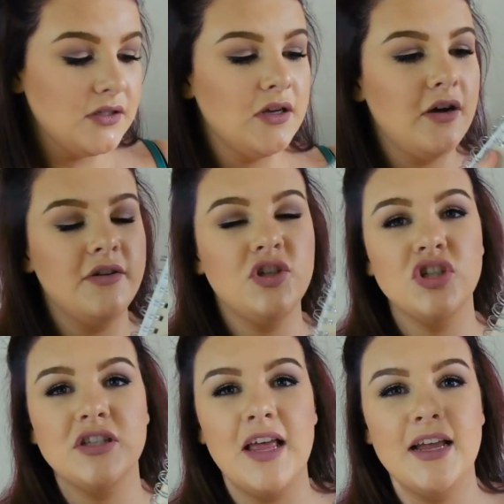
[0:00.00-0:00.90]
So it's
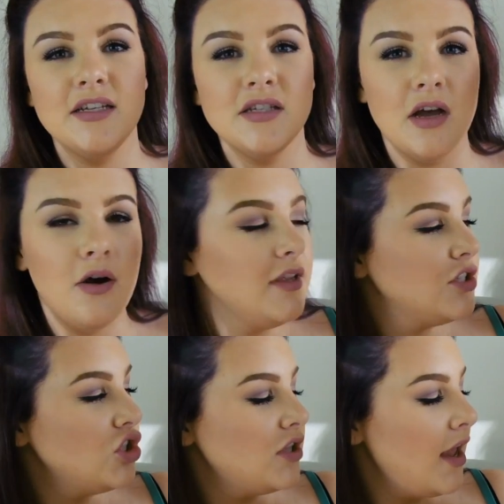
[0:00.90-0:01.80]
just like so.
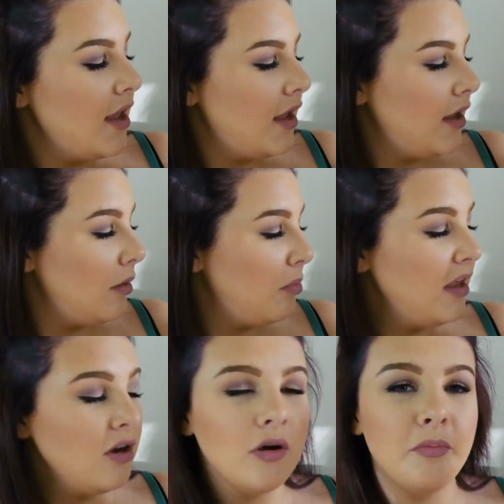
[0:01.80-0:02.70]
It's just like a
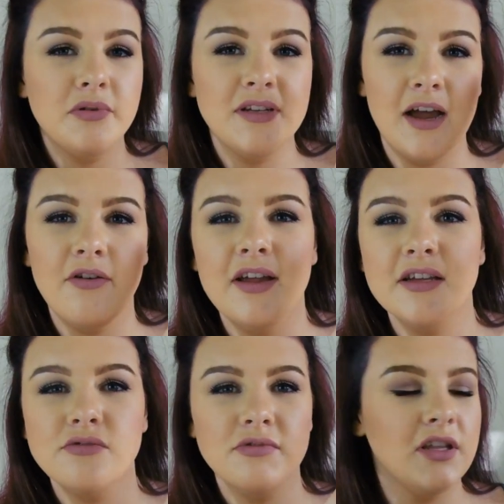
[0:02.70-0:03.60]
pin-up diary.
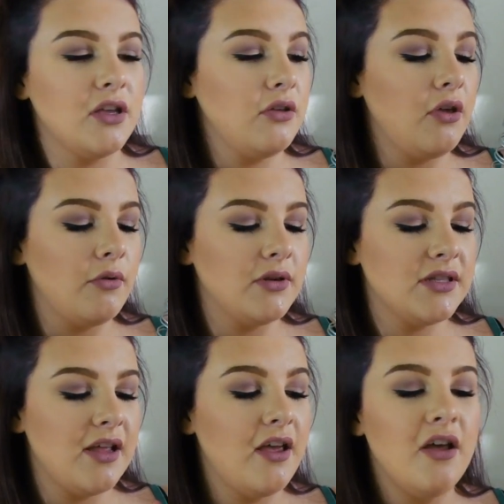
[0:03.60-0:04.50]
It's really cute.
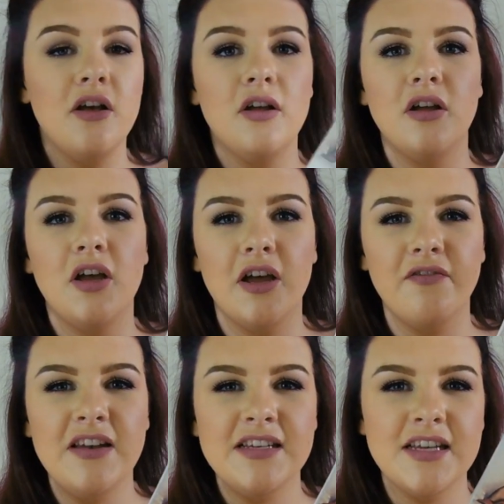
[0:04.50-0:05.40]
It's like uh,
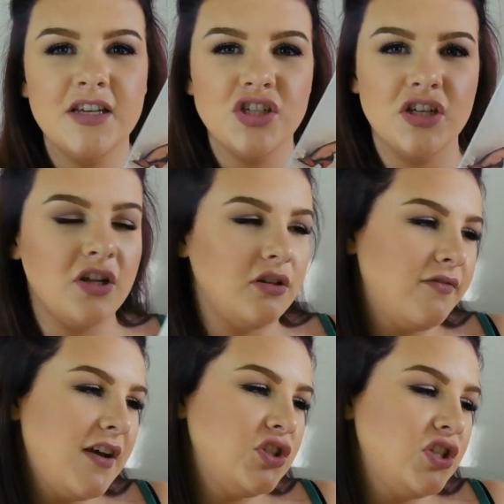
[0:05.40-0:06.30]
vintage and
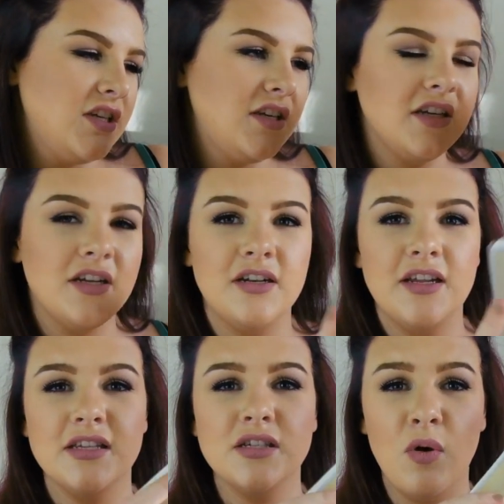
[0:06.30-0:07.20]
old-fashioned and
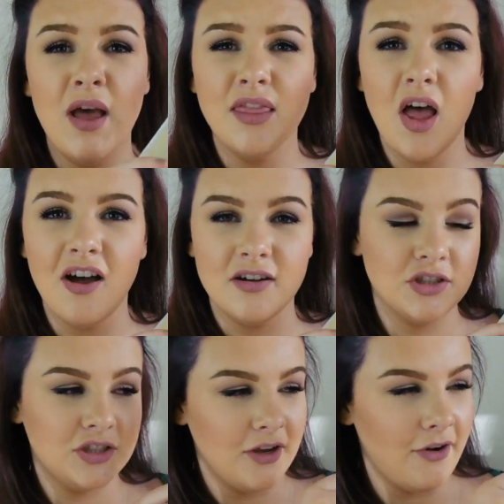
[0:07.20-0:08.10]
it's quite
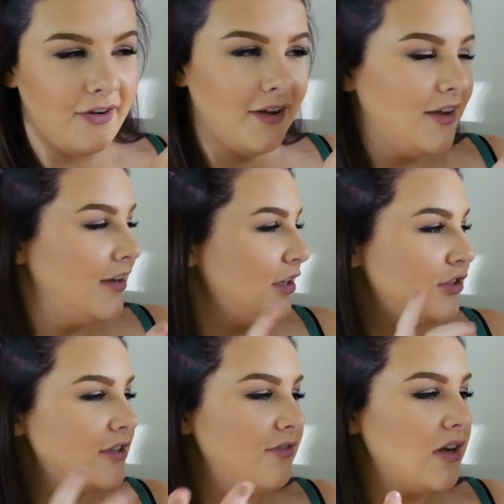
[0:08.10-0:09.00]
large. So I
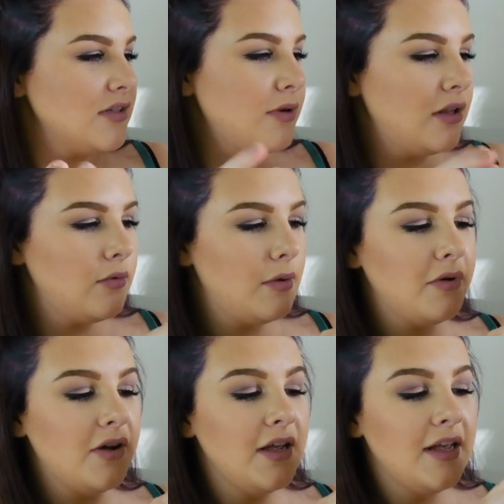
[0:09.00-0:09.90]
should have got a smaller one,
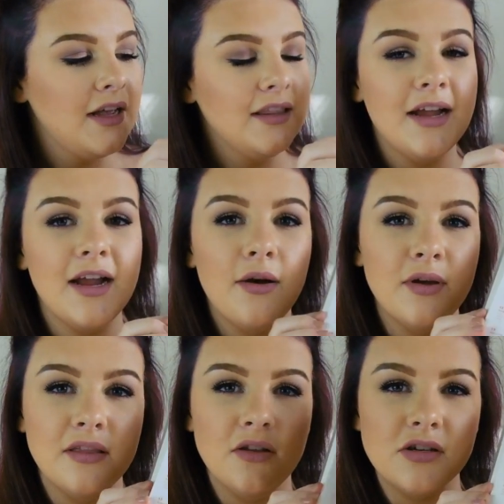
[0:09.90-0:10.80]
but I like how
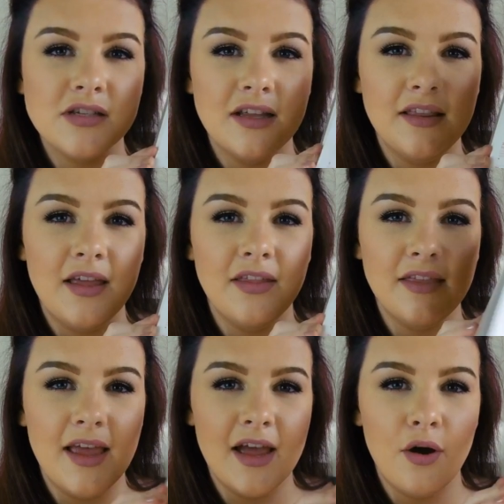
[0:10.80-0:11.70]
it looks. I like the
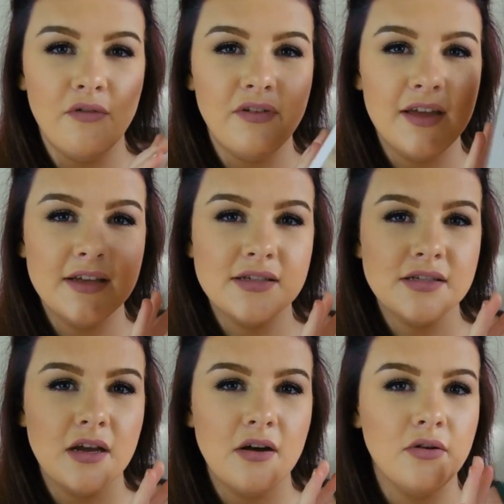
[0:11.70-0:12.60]
layout of it.
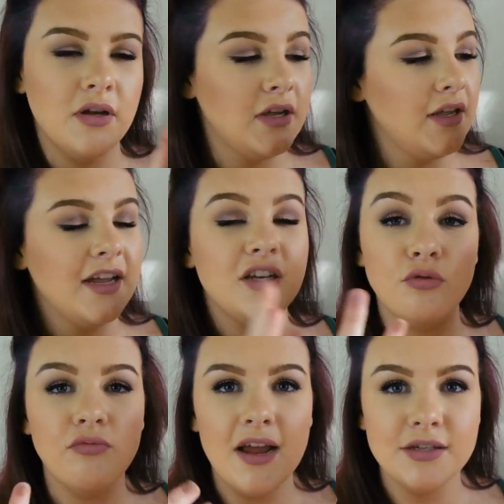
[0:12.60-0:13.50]
So I
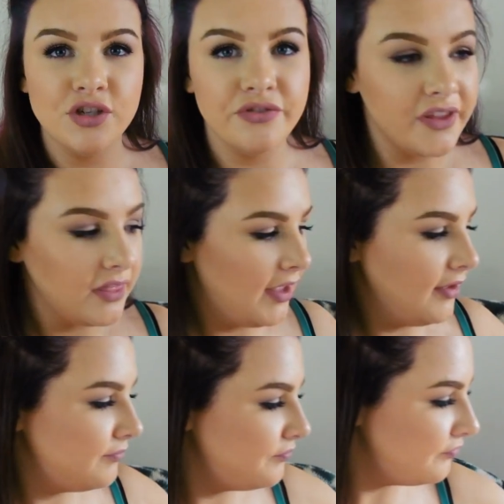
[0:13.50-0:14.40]
do write stuff in
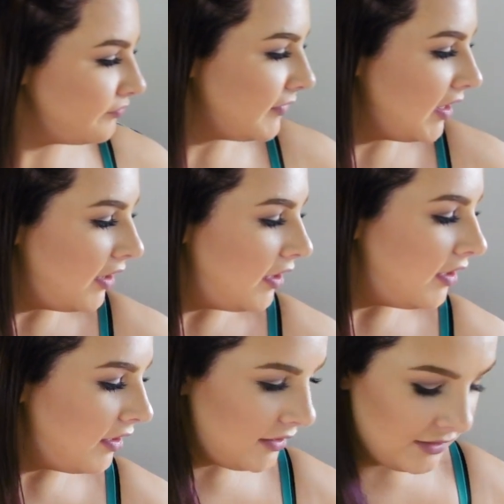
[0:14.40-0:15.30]
there.
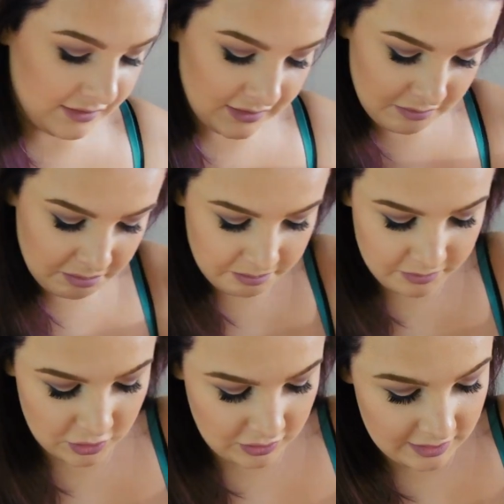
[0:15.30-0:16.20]

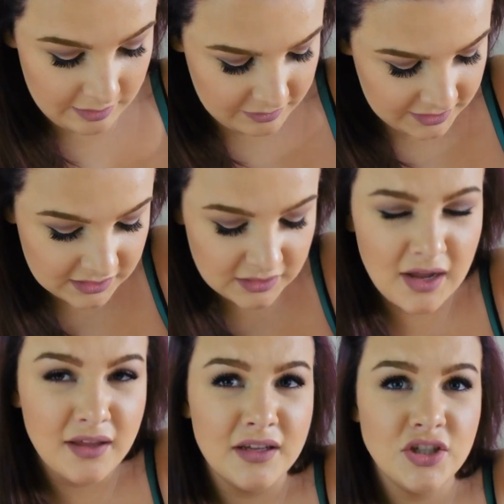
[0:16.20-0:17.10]
But um, this is
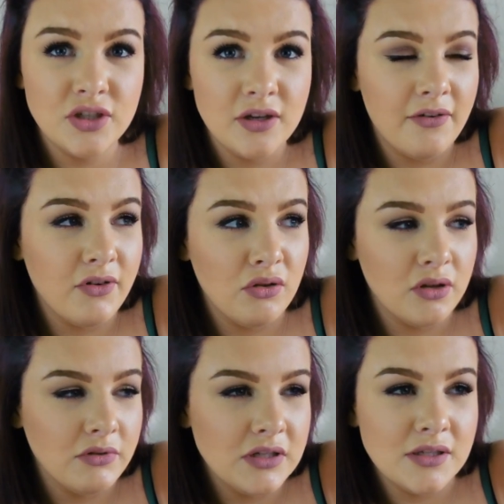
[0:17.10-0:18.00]
like this year I've
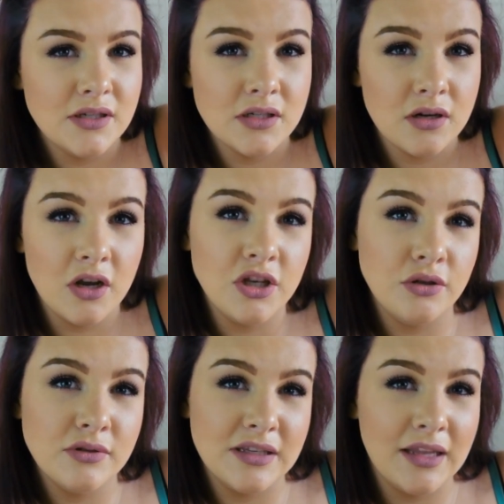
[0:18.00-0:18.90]
only recently started
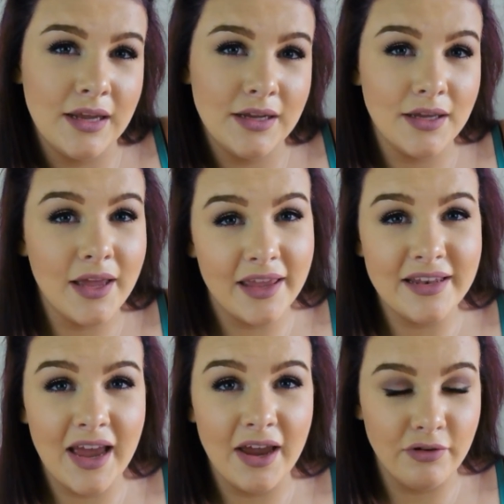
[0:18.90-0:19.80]
using like a
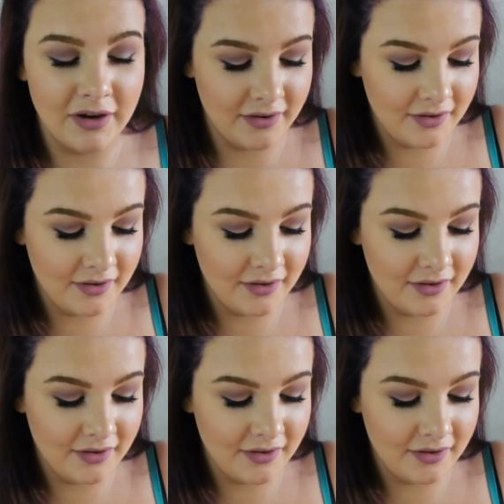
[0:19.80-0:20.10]
diary.